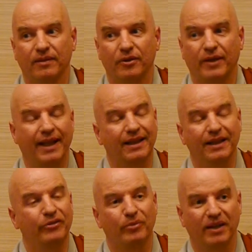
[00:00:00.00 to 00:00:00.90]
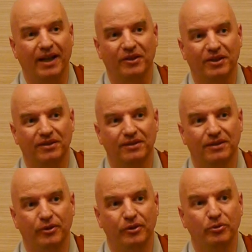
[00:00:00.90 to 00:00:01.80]
You can't live without it.
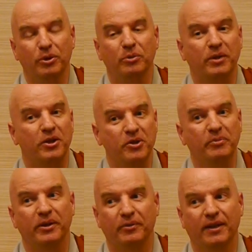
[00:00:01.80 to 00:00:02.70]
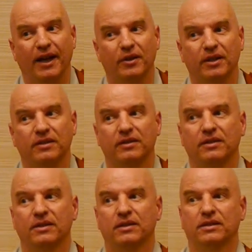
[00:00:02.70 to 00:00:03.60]
You wouldn't be human without it.
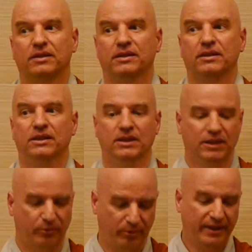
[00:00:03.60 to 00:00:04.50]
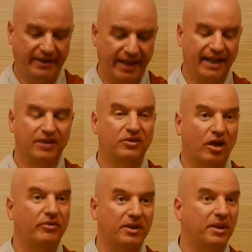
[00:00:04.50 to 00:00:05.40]
It can get
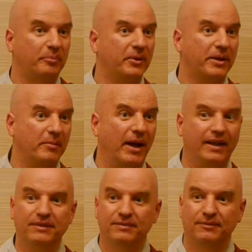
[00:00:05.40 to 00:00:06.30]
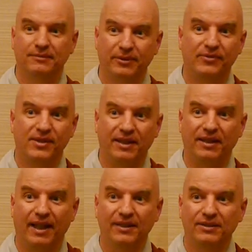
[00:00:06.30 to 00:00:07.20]
covered up pretty bad. We've seen
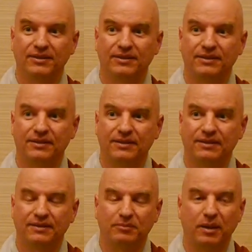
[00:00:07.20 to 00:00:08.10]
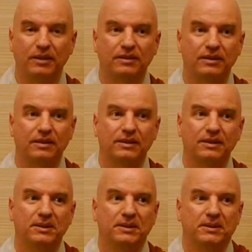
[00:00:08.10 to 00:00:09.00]
that. But uh,
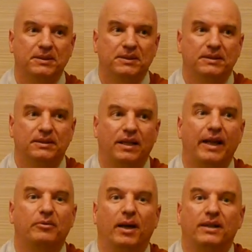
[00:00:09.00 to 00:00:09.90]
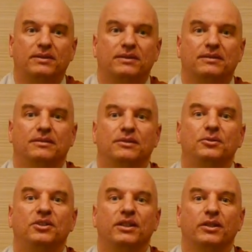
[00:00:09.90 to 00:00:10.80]
likewise,
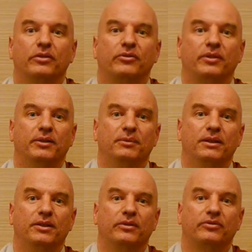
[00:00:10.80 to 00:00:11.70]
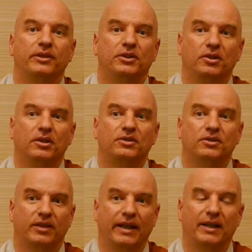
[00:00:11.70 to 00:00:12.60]
using your free will, your free choice,
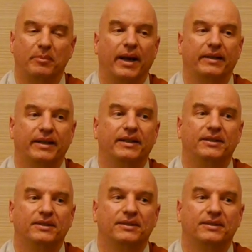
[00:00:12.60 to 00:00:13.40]
you can get back there.